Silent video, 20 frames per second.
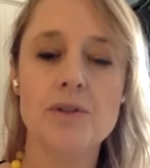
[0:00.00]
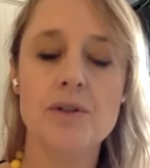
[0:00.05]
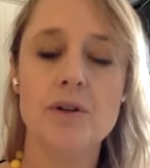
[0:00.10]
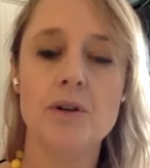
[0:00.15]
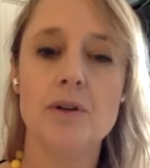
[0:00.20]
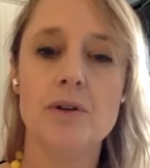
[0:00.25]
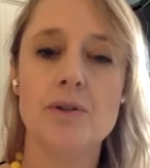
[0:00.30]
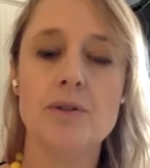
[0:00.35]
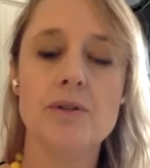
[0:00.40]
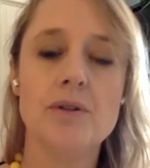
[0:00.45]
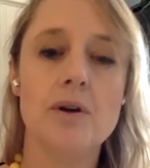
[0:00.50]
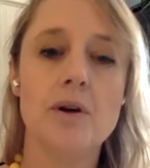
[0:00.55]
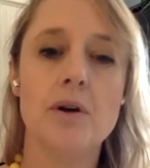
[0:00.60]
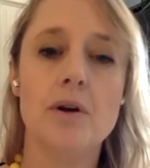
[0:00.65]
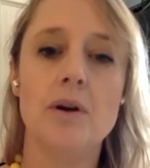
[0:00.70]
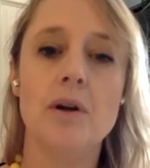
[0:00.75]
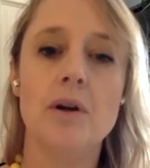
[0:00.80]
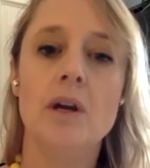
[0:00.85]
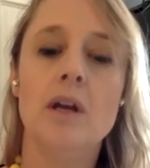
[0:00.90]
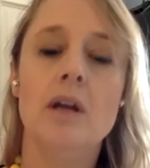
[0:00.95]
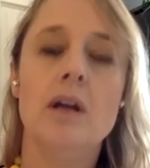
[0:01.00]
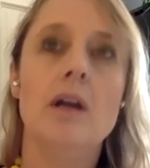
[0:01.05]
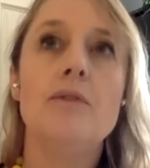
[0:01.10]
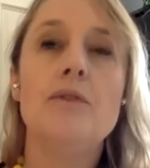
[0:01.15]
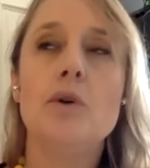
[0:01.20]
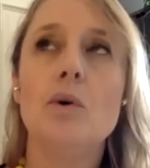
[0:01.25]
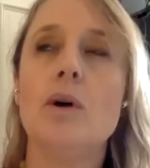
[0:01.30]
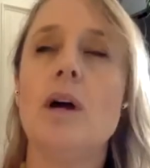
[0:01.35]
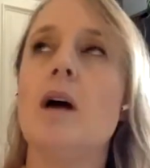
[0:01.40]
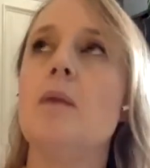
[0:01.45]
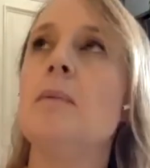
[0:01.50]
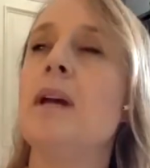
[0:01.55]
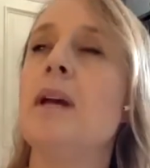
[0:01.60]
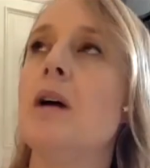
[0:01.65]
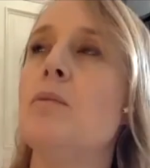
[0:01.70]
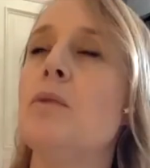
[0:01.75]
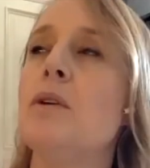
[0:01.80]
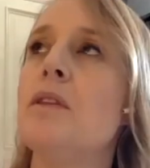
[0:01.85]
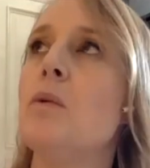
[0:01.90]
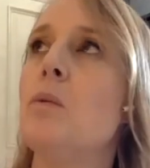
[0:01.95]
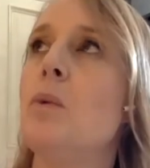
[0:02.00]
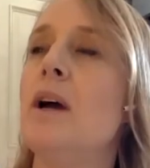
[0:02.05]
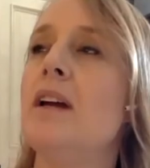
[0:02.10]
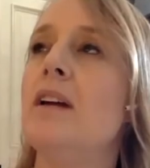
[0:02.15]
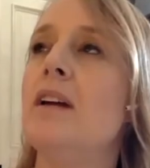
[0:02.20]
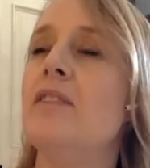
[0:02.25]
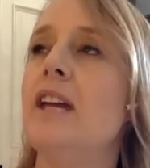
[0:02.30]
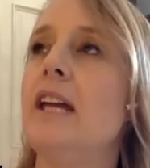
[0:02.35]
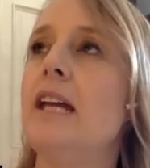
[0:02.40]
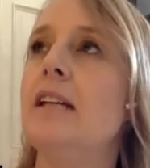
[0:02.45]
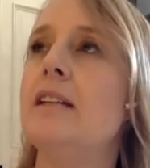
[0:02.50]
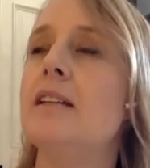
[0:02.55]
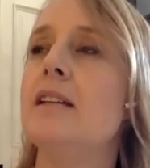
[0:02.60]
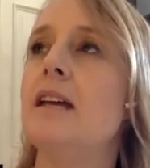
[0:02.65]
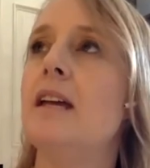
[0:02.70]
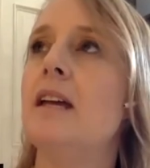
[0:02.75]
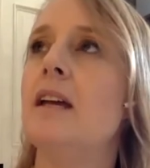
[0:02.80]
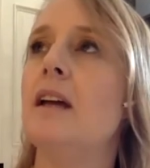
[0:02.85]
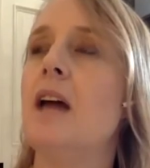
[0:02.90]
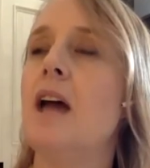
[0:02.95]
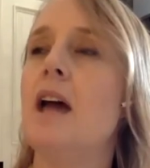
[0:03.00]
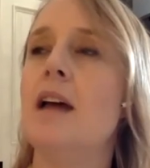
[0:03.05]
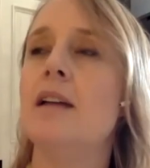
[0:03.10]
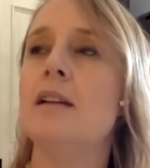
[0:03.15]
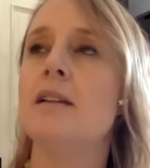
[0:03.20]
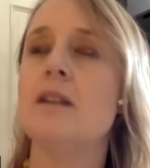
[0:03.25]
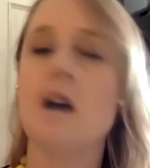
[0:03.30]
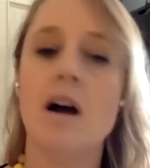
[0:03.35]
you. So if you're coming up with a way of eating and